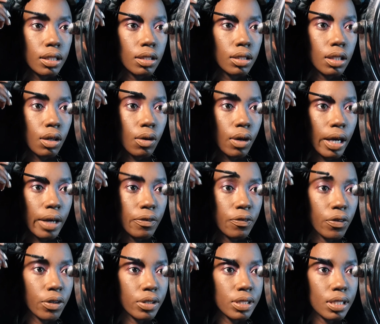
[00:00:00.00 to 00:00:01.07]
you know, at
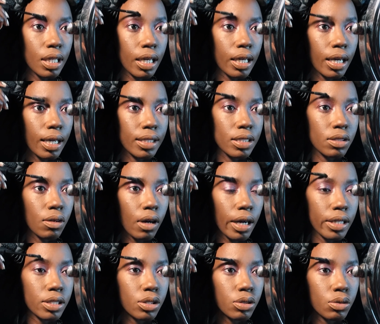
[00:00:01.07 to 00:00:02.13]
first I
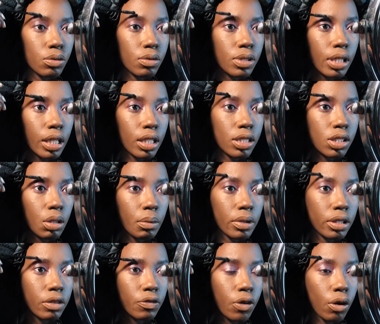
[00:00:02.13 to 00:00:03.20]
tried to take so
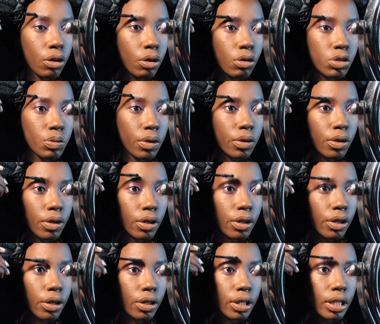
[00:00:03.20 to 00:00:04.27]
many photos with
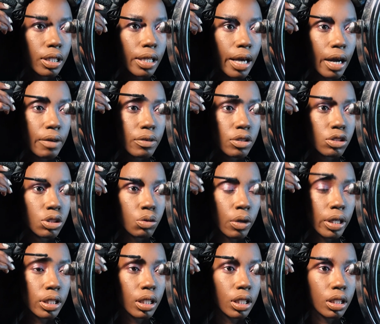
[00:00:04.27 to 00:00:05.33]
her and have her
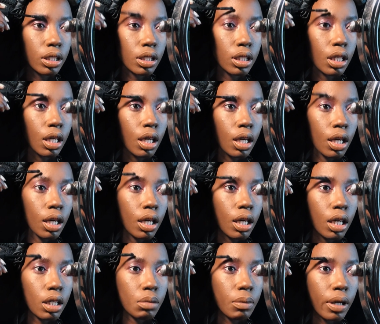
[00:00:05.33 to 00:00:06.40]
join
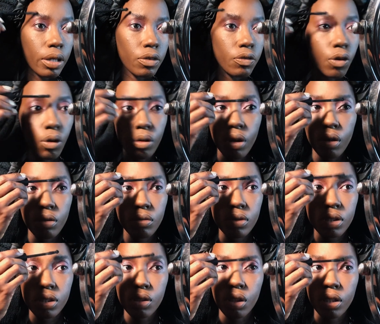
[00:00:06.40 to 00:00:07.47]
in my
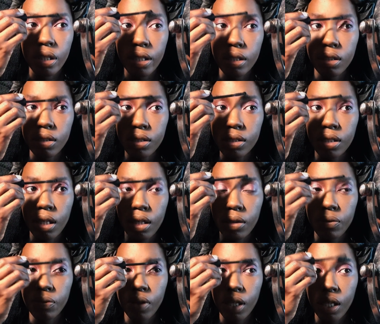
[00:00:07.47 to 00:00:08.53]
photos and all that good
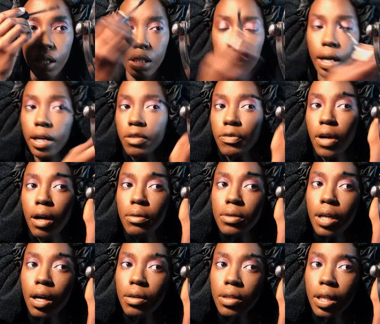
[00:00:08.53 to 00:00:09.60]
stuff. And I
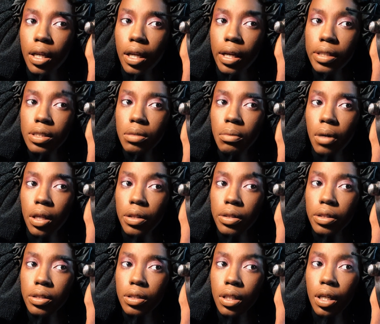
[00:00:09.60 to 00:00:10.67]
found out that as a
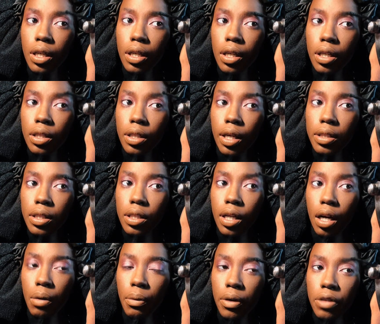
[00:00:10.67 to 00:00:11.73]
mother, that did
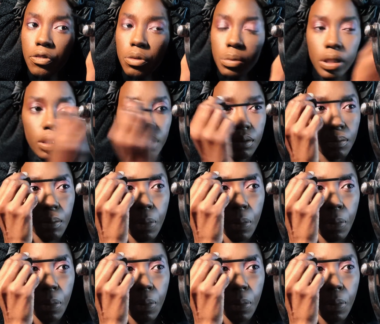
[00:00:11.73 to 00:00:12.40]
not work for me.